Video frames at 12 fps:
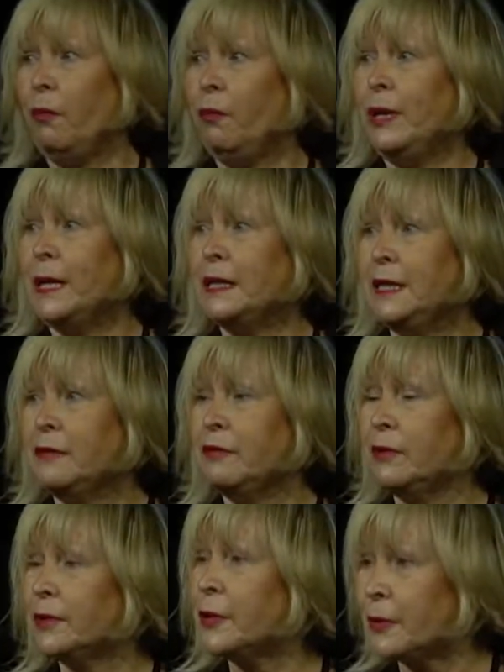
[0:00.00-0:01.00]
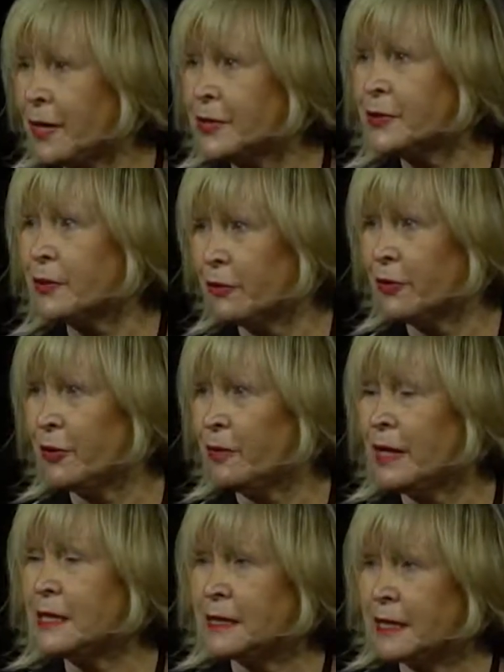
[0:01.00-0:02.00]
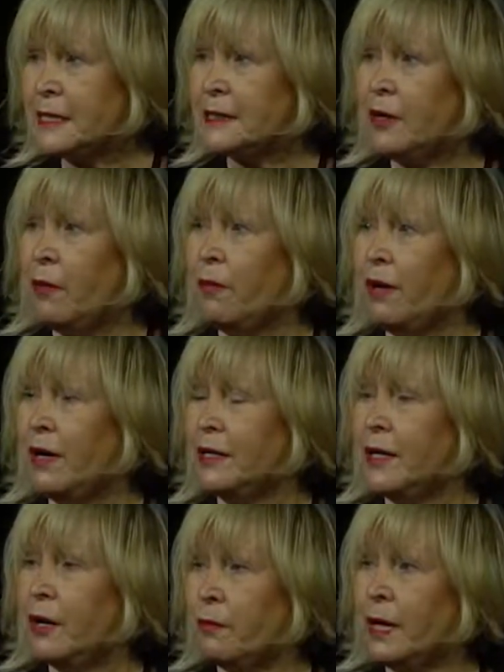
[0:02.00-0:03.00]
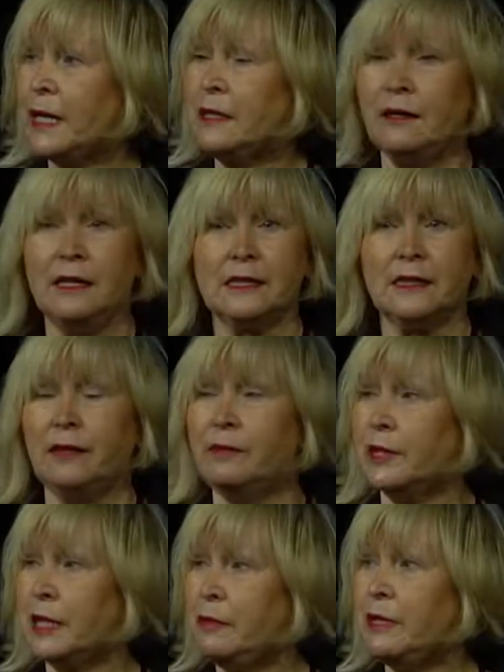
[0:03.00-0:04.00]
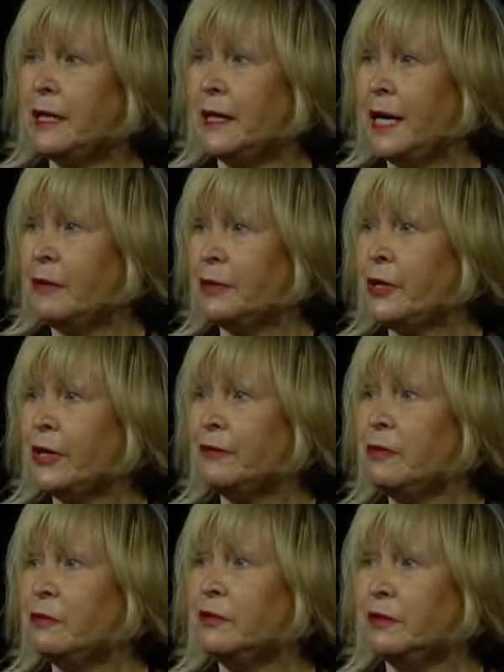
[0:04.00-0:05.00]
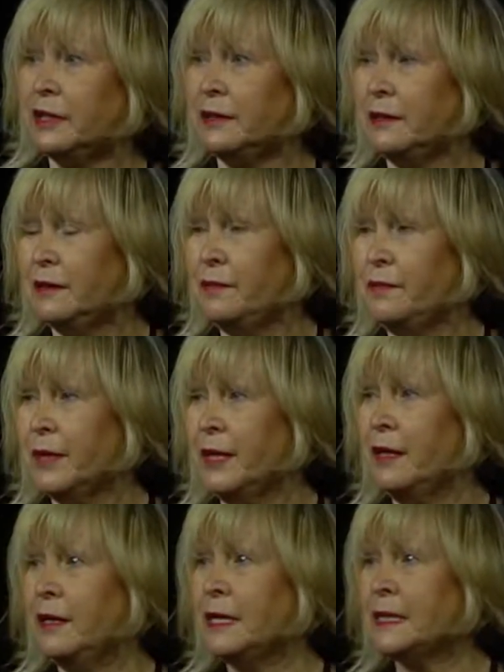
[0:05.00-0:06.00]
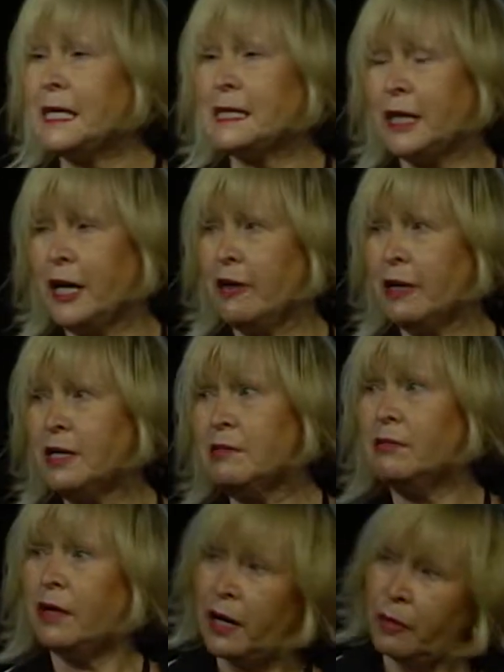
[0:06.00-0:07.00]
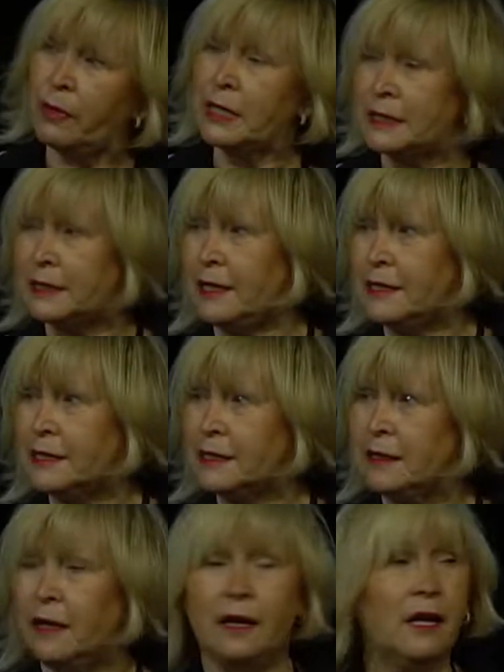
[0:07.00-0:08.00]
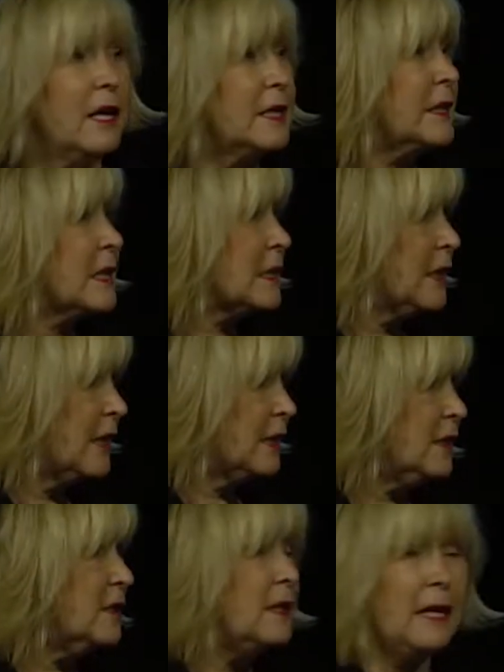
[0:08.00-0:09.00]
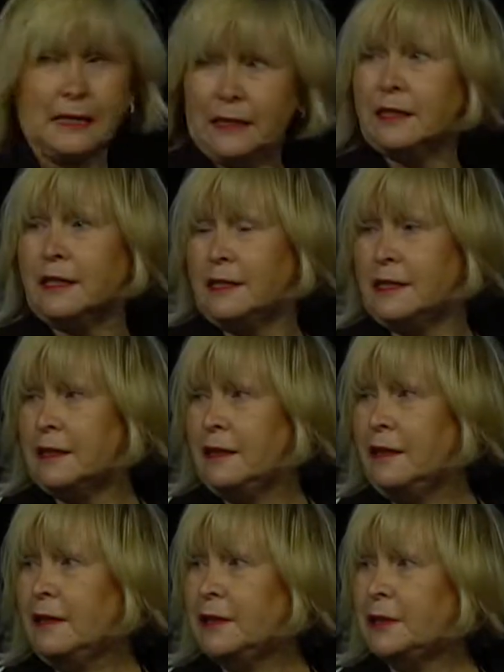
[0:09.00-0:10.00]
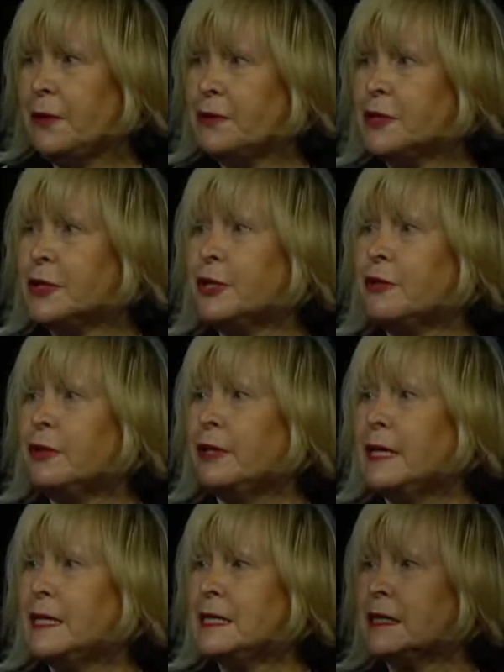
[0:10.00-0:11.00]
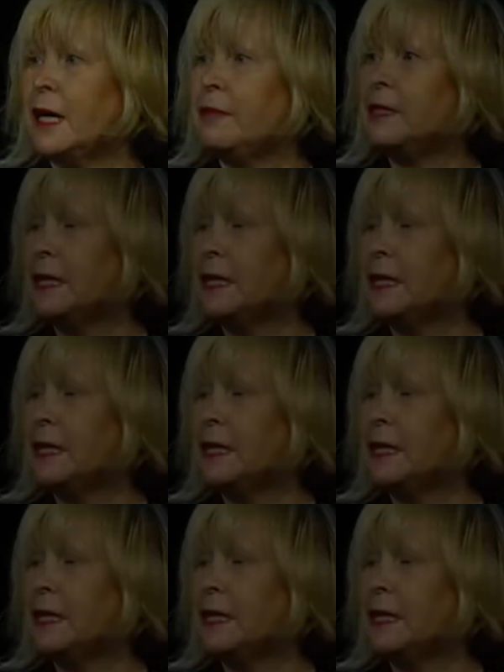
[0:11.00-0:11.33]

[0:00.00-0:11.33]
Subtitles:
we can even look across the room and see someone and recognize them and communicate without even moving. Is that scary? On one sense. Is it exciting? Yes, it is. So there's two things coming